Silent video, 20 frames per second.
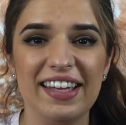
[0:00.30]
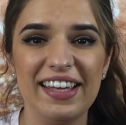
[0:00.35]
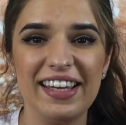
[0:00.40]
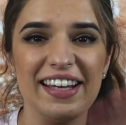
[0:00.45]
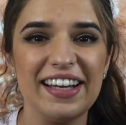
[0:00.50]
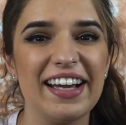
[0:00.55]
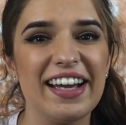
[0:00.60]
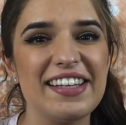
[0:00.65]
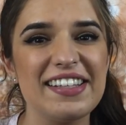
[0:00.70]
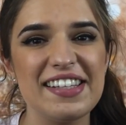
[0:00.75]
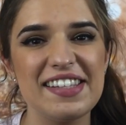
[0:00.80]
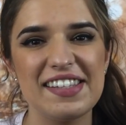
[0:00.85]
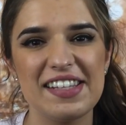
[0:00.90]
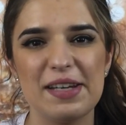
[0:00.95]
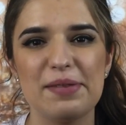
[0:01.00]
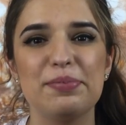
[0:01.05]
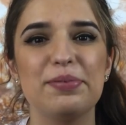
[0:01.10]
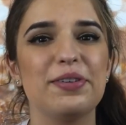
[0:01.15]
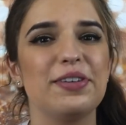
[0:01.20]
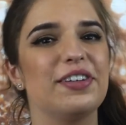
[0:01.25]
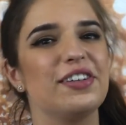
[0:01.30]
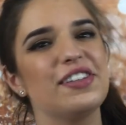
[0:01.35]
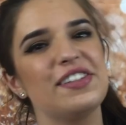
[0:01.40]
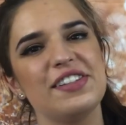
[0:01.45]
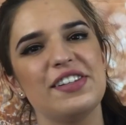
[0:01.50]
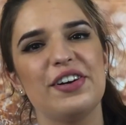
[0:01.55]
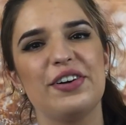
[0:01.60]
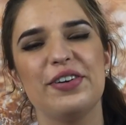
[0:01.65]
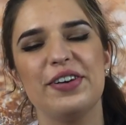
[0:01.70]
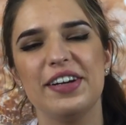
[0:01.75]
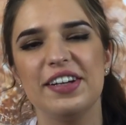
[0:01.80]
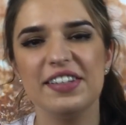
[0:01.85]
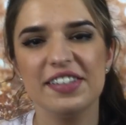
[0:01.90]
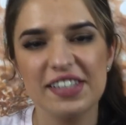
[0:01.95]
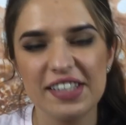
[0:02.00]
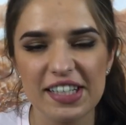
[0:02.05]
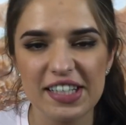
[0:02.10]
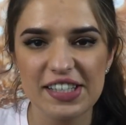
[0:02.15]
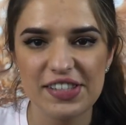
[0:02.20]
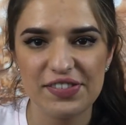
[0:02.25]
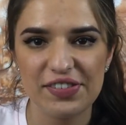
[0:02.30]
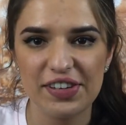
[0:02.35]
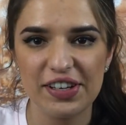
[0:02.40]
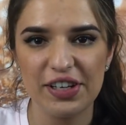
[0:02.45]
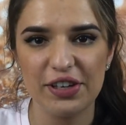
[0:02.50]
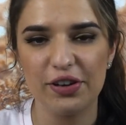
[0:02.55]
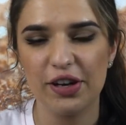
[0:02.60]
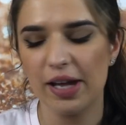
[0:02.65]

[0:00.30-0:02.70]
Hey guys, it's April. So in today's video,